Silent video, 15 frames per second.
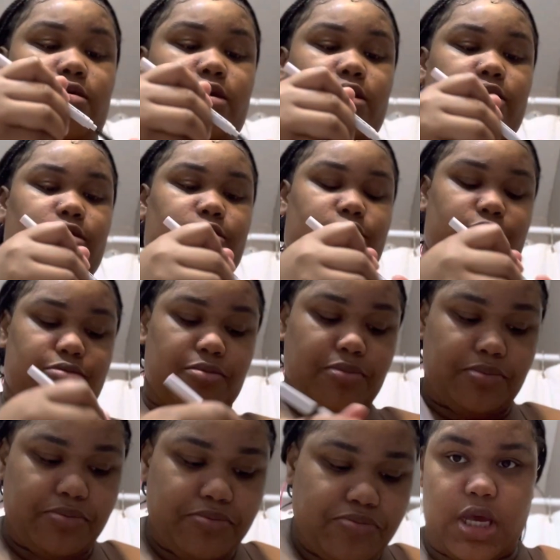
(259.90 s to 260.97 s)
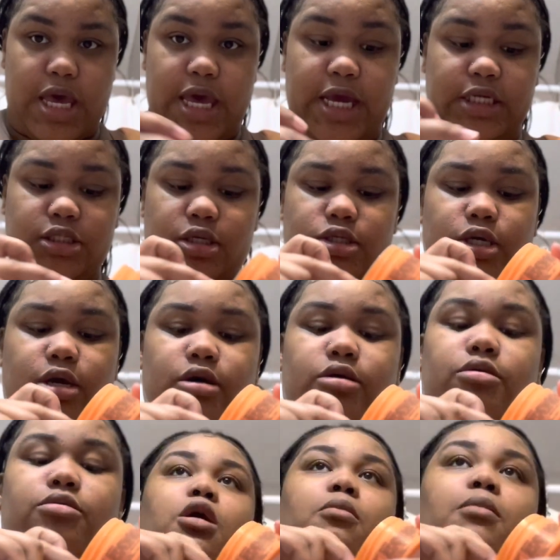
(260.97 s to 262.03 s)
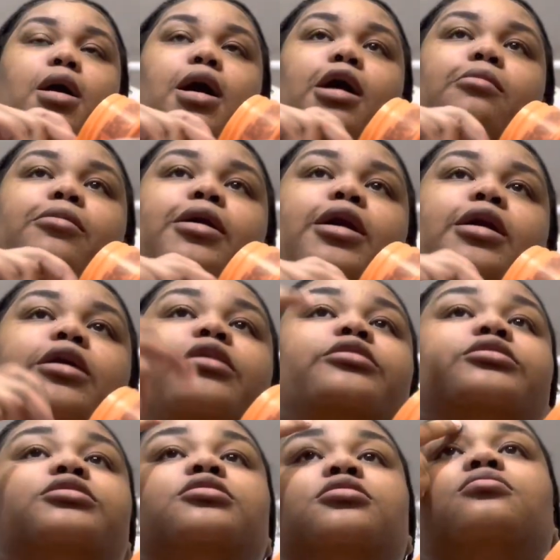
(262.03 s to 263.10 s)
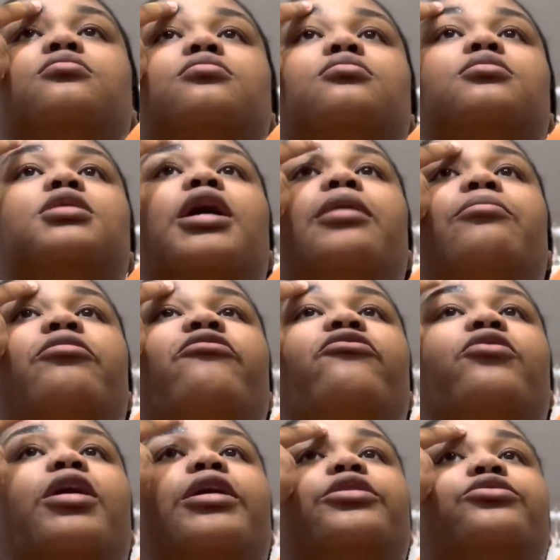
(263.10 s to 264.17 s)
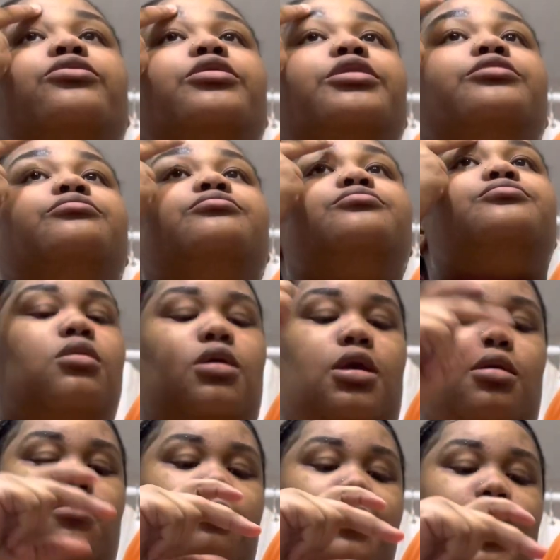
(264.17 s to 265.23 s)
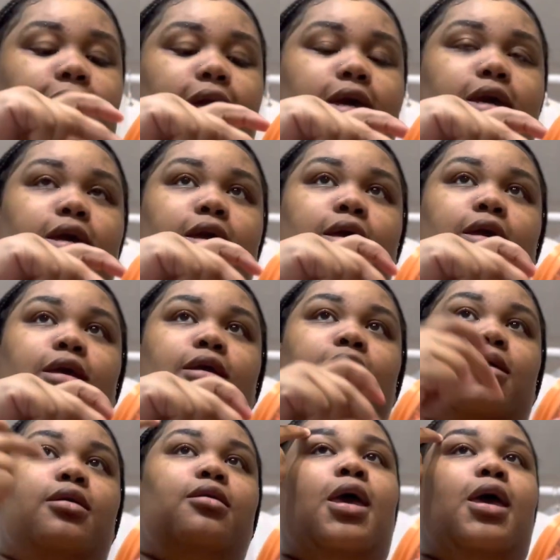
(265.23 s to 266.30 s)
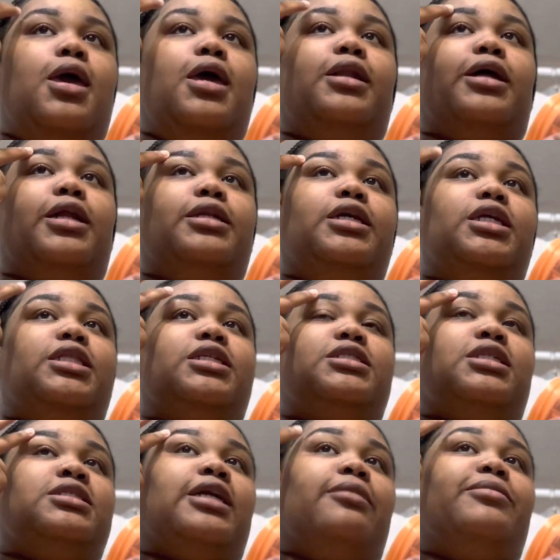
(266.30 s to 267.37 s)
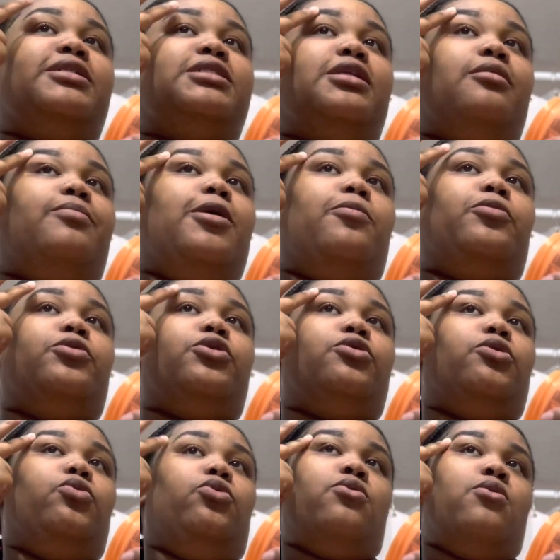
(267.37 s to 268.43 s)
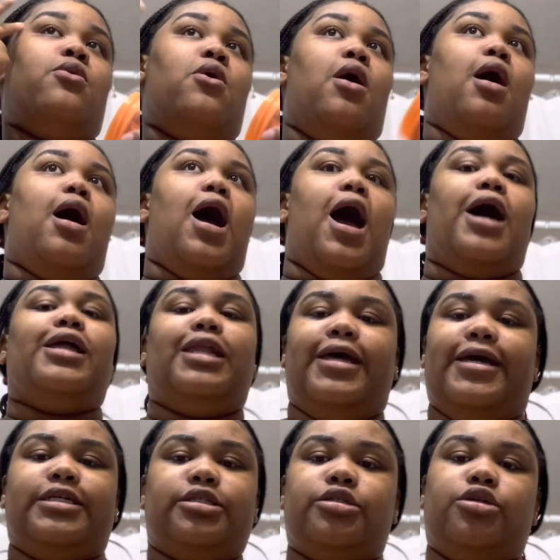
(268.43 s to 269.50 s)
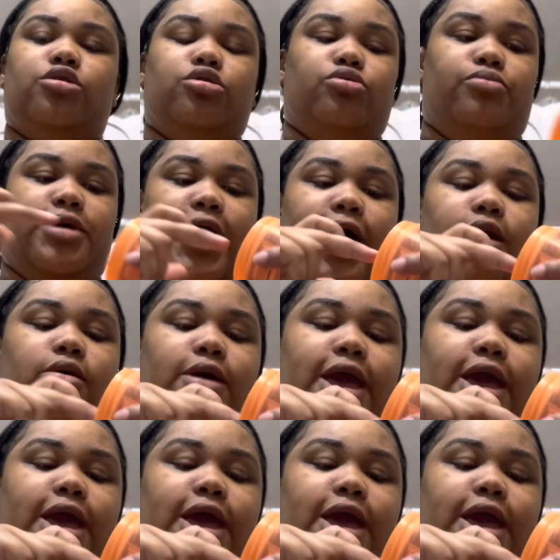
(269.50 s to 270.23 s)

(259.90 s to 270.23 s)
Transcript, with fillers: Um, edge control on my eyebrows, like before I do them. And man, and I did this because I be seeing people do eyelash glue, but I don't